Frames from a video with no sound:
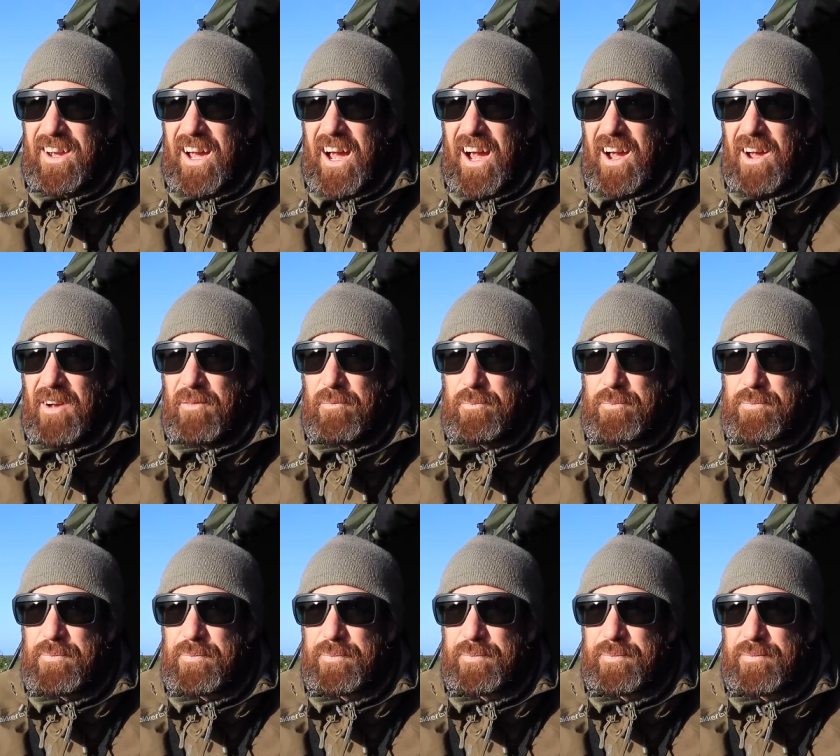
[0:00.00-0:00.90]
Um,
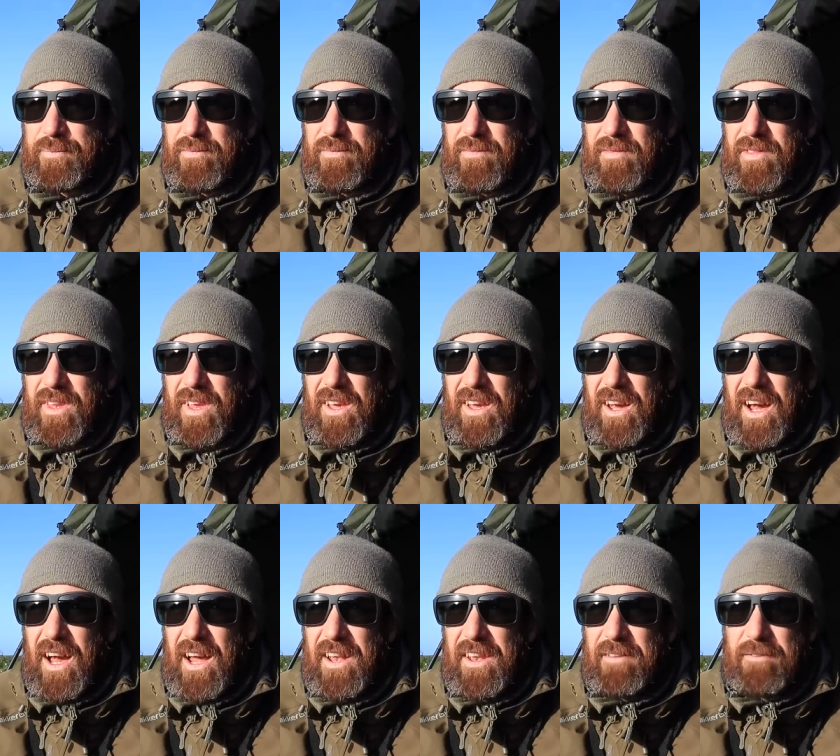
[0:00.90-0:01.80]

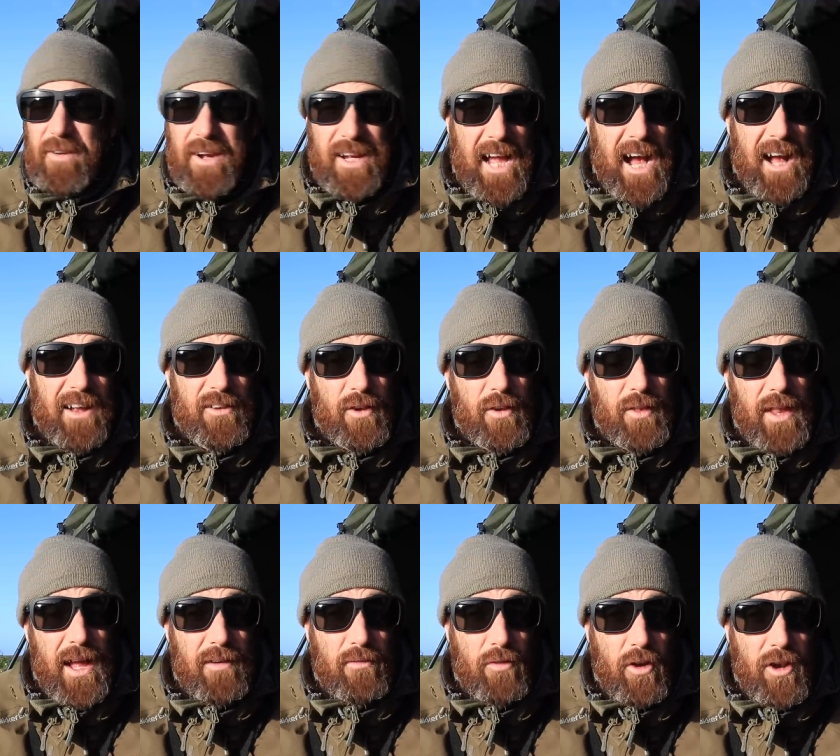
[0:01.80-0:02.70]
and if I catch on
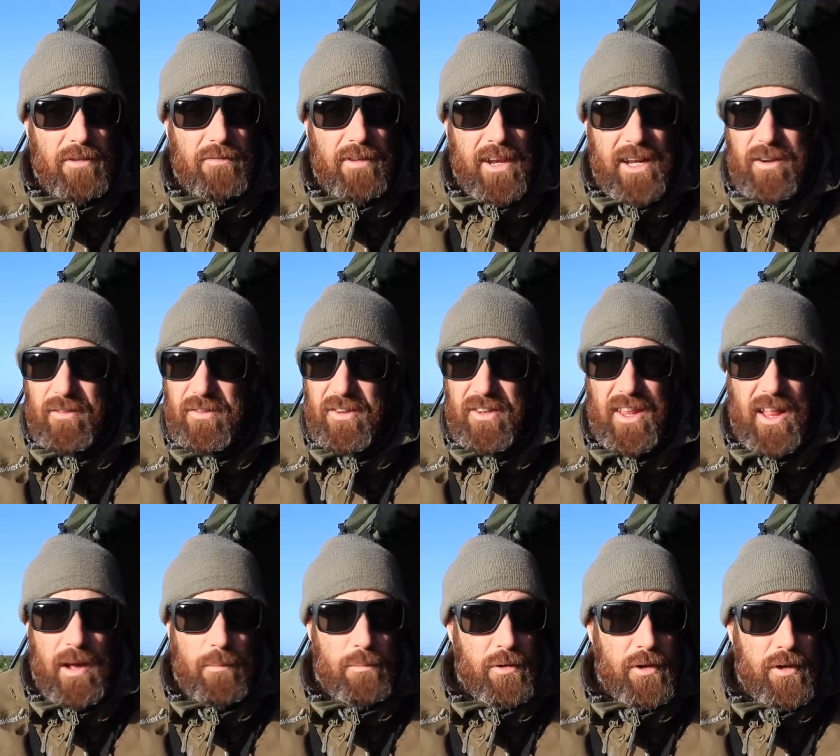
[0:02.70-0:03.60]
that Ronnie rig, obviously
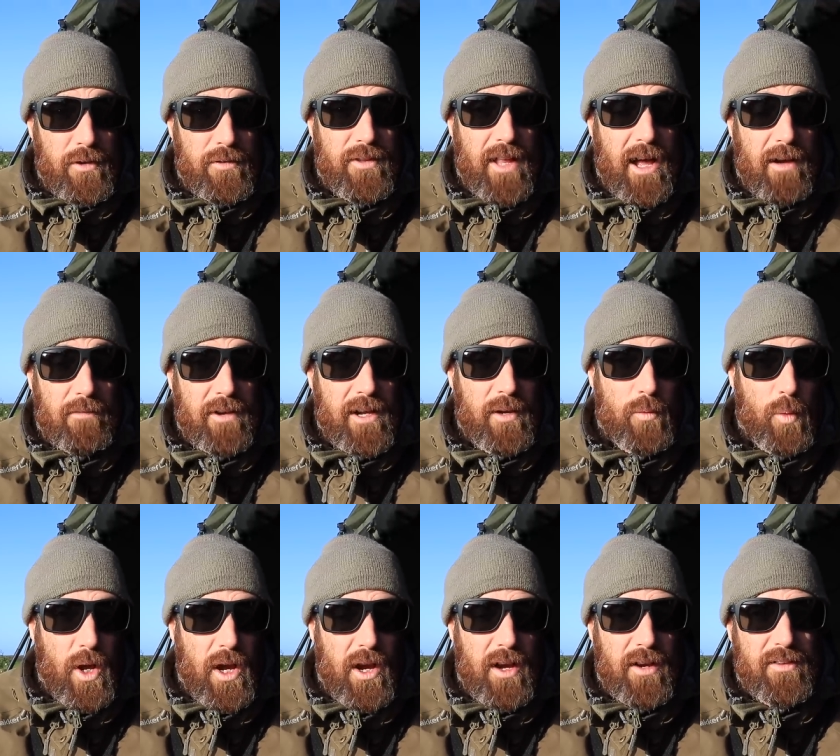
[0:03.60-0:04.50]
that proves that rig
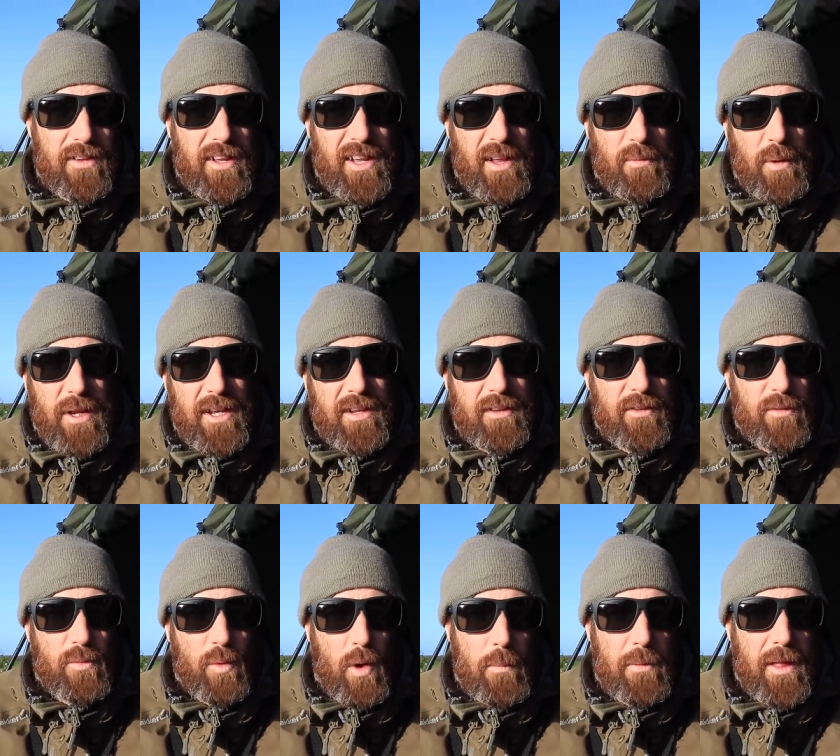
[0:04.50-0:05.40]
works, and then we can
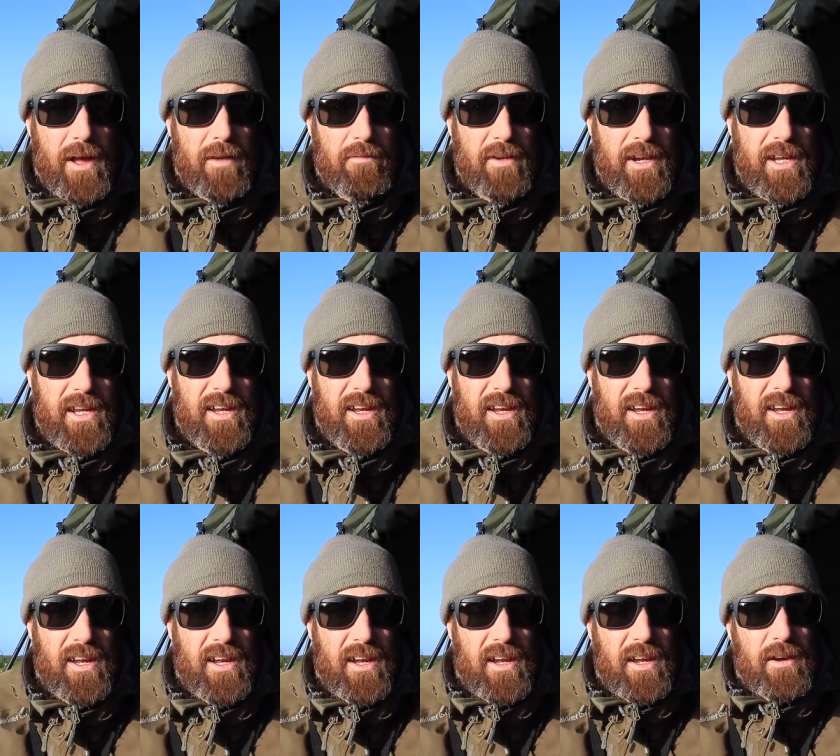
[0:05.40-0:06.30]
swap that rig
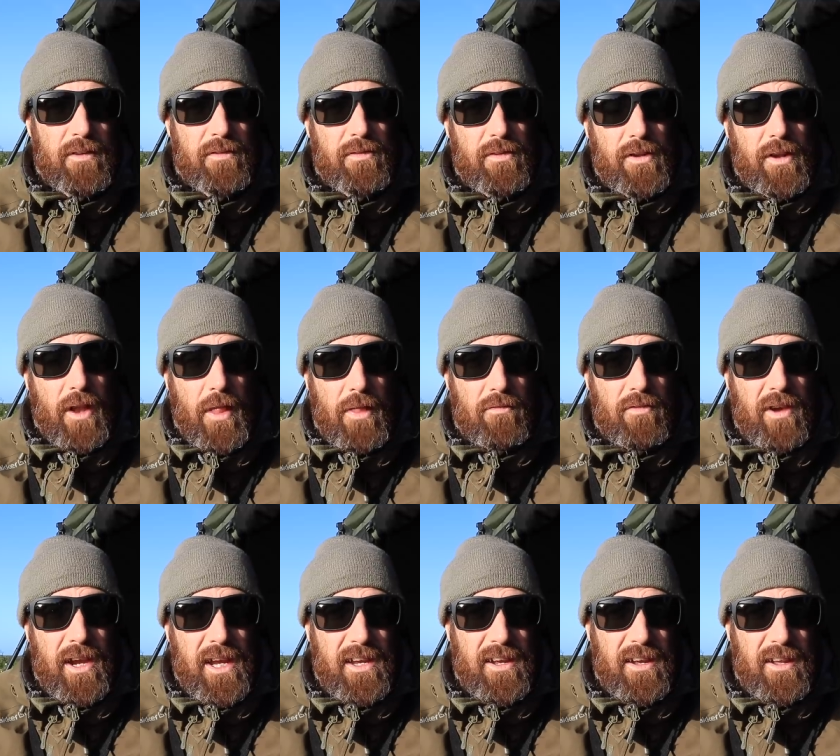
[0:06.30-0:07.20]
for another
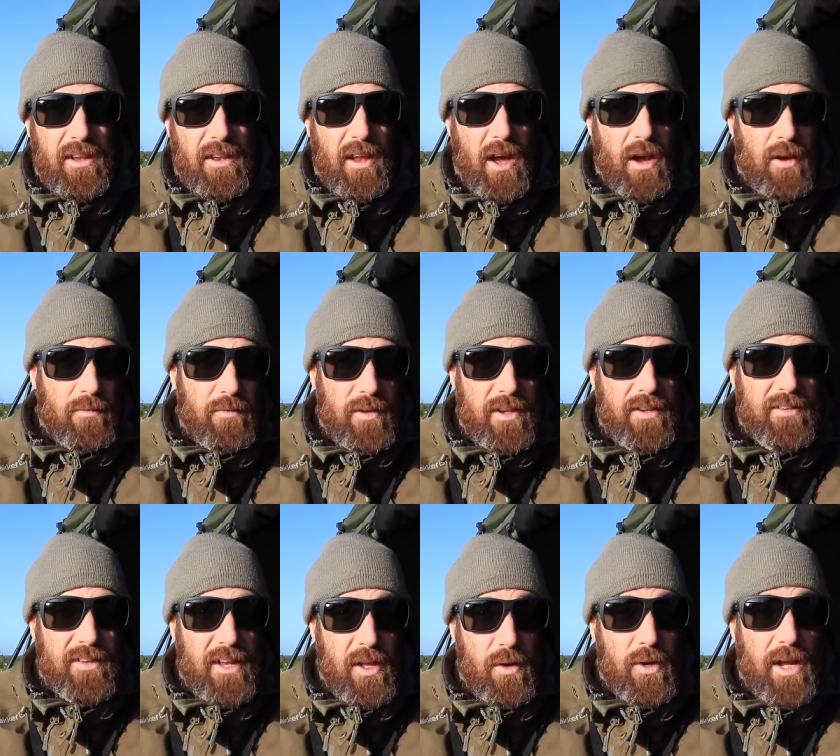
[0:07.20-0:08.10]
rig and hopefully
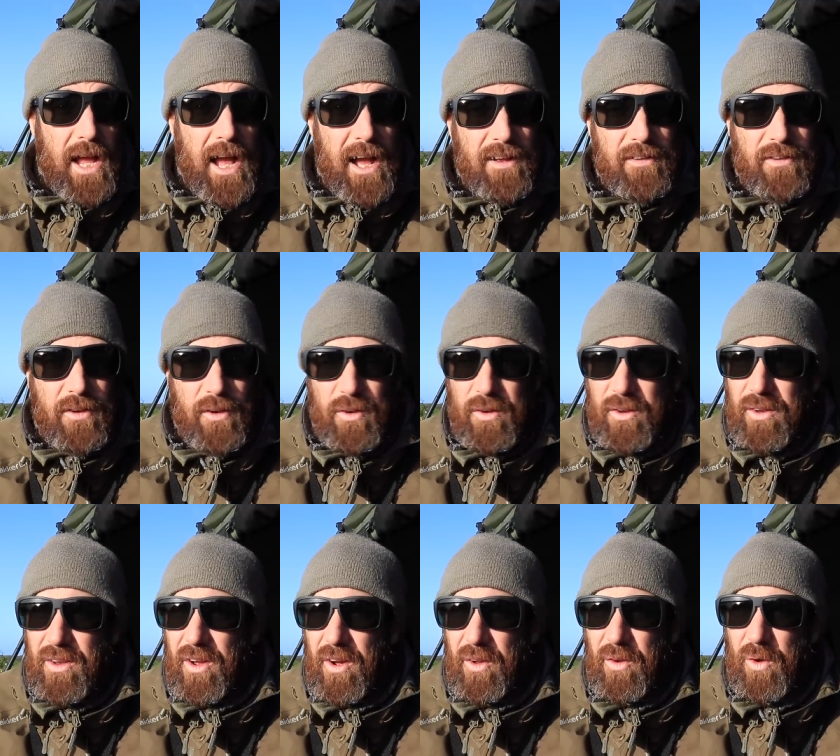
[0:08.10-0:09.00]
still catch on
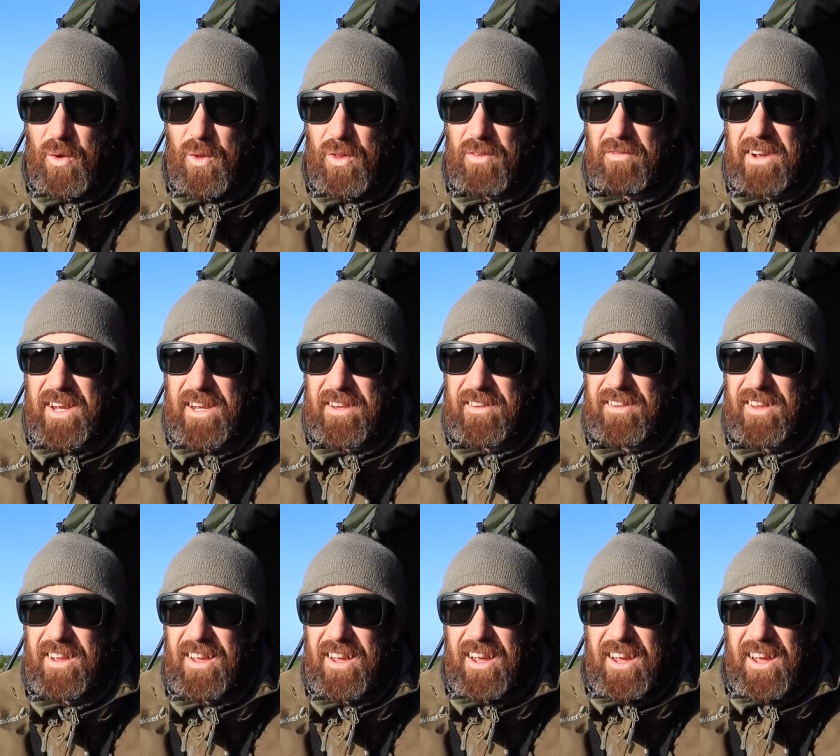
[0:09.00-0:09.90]
on all the rigs